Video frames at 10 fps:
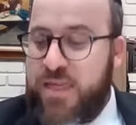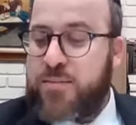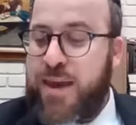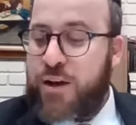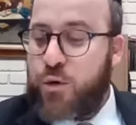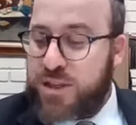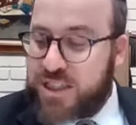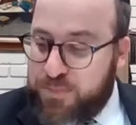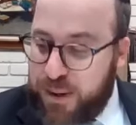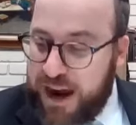the man who
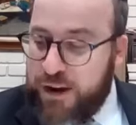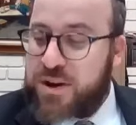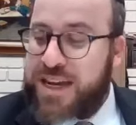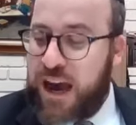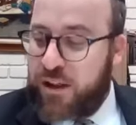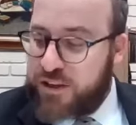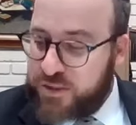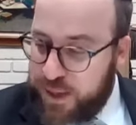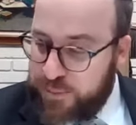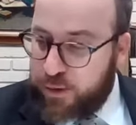inspired
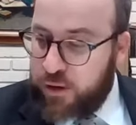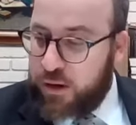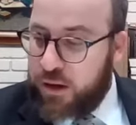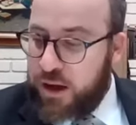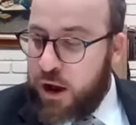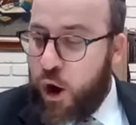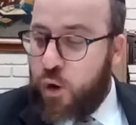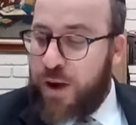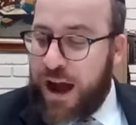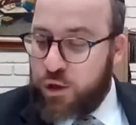countless people
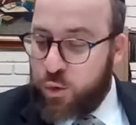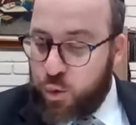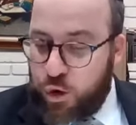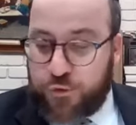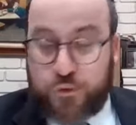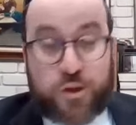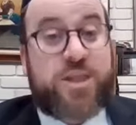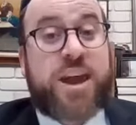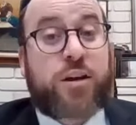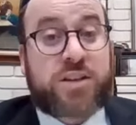around the world for
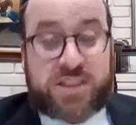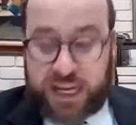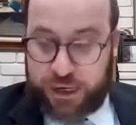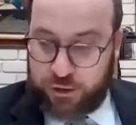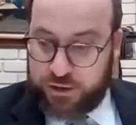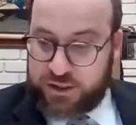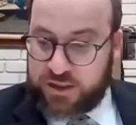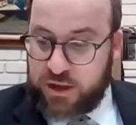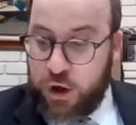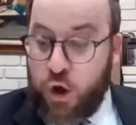their Seders,